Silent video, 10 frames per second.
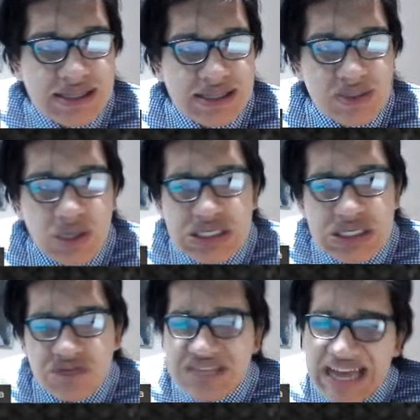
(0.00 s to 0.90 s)
it's a
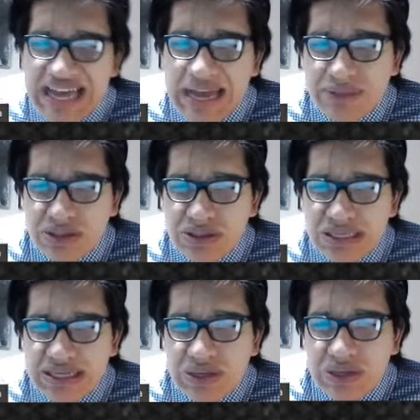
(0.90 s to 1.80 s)
waste of time
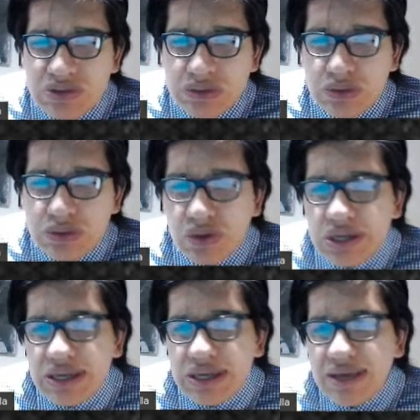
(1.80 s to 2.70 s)
to take notes
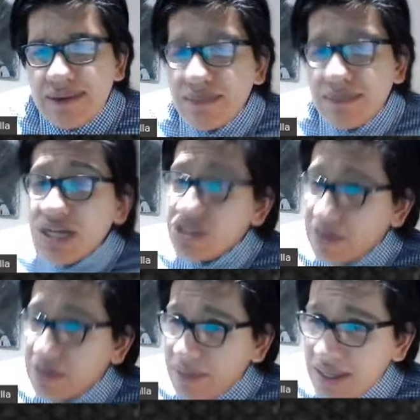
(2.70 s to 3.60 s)
during he
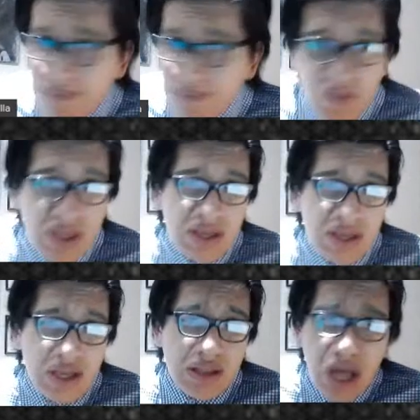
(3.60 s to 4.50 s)
immeasurably
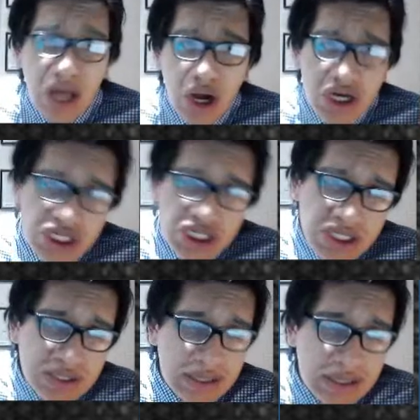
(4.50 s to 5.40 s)
enlarge
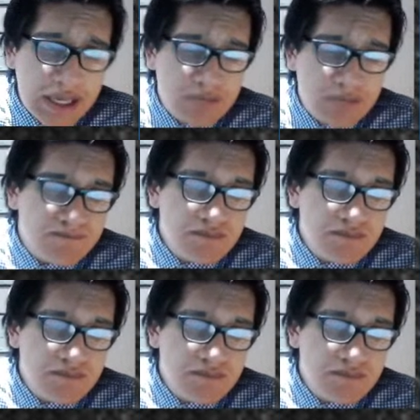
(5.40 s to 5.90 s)
uh,